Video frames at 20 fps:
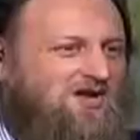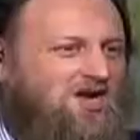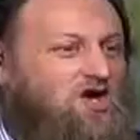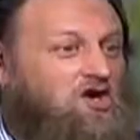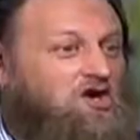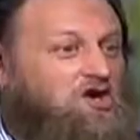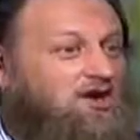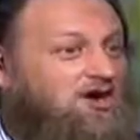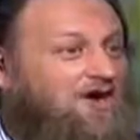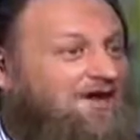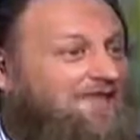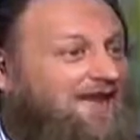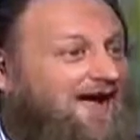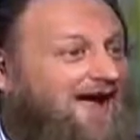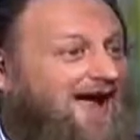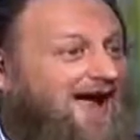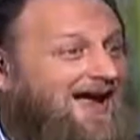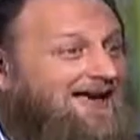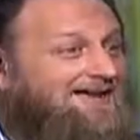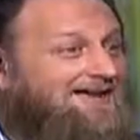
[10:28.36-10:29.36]
Look at the
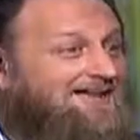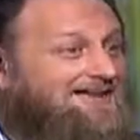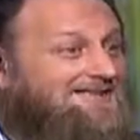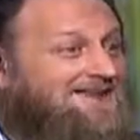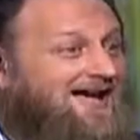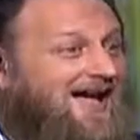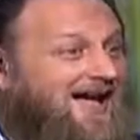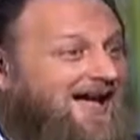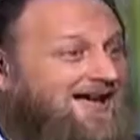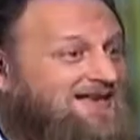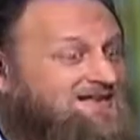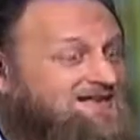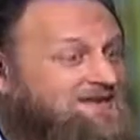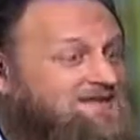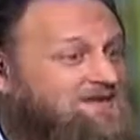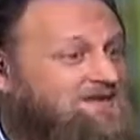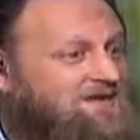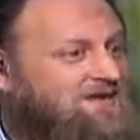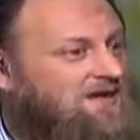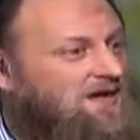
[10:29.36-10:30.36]
hadith
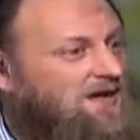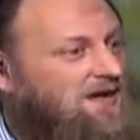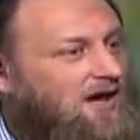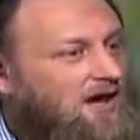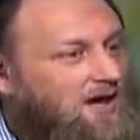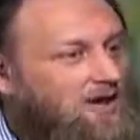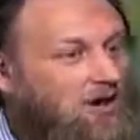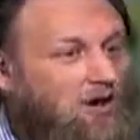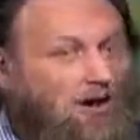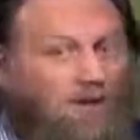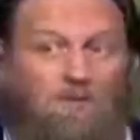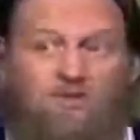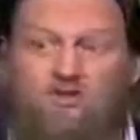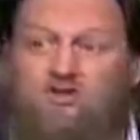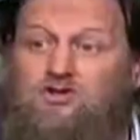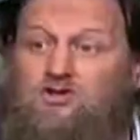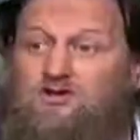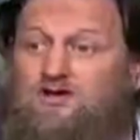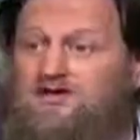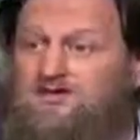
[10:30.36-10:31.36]
as an
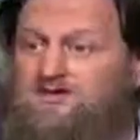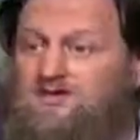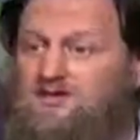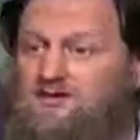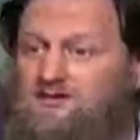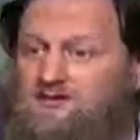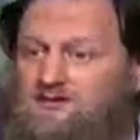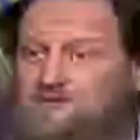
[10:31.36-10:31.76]
opportunity.